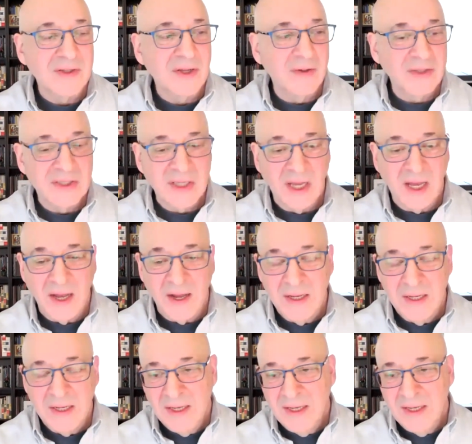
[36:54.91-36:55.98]
So it's, uh,
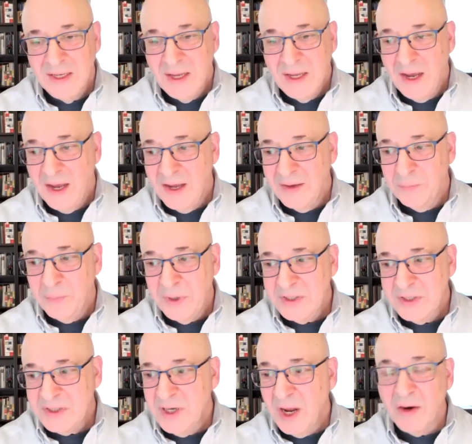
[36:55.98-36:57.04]
uh, but it's
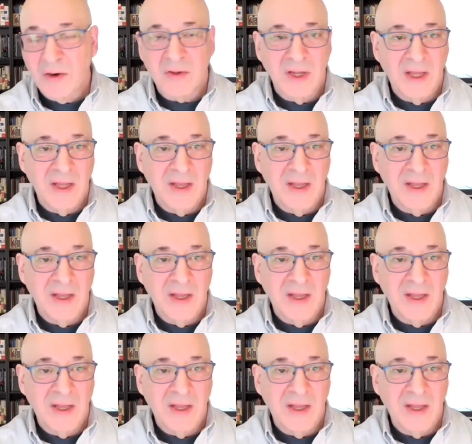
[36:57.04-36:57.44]
100%. an art.